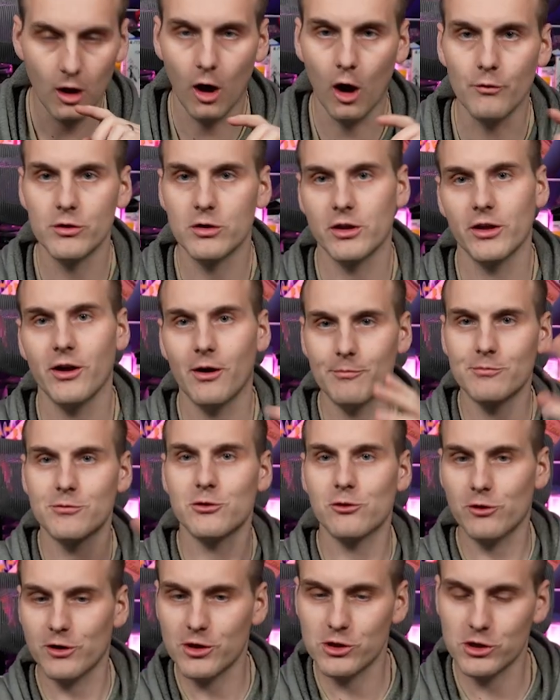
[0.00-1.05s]
Obviously, I'm
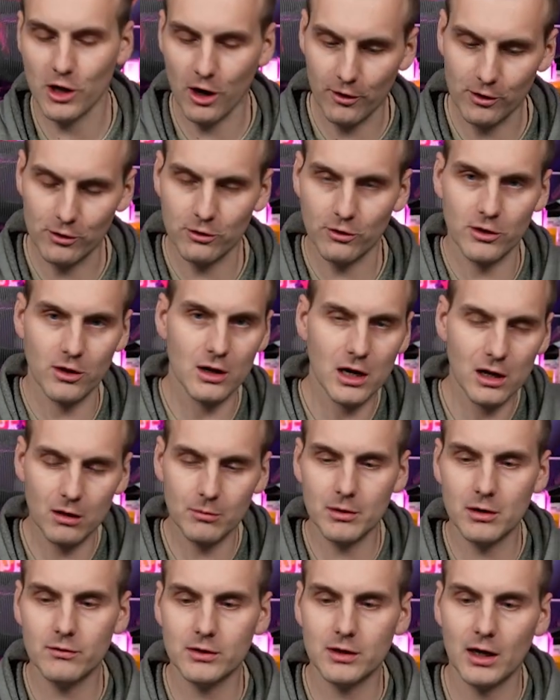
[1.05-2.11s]
screen sharing, so there's a
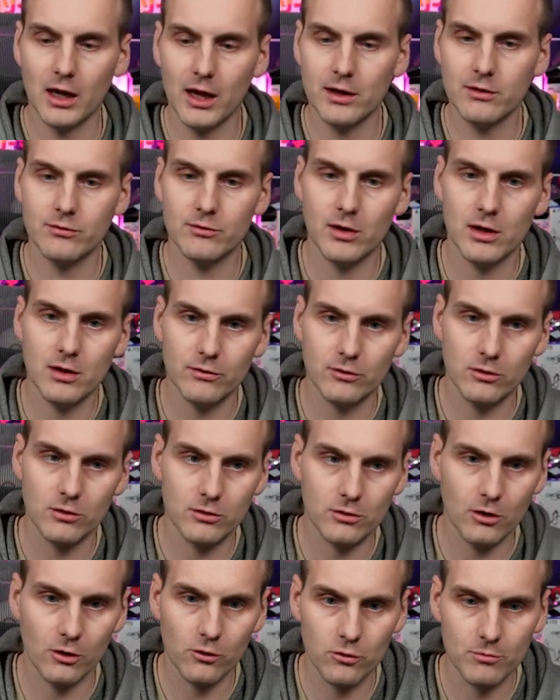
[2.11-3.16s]
little bit of a delay here for you
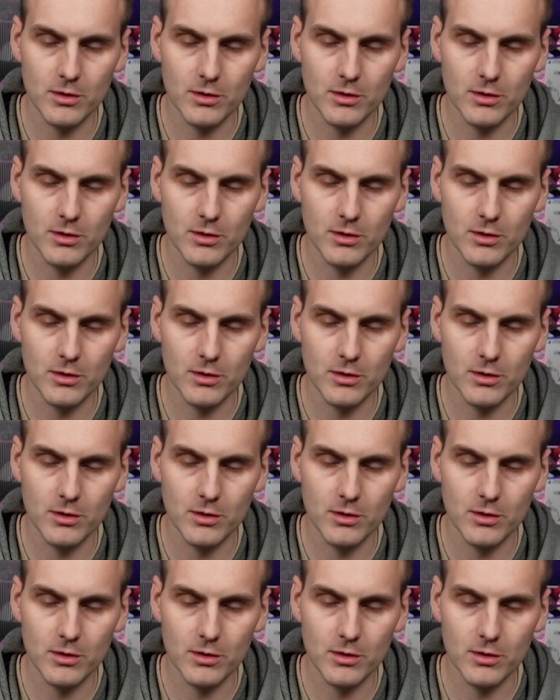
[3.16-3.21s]
guys,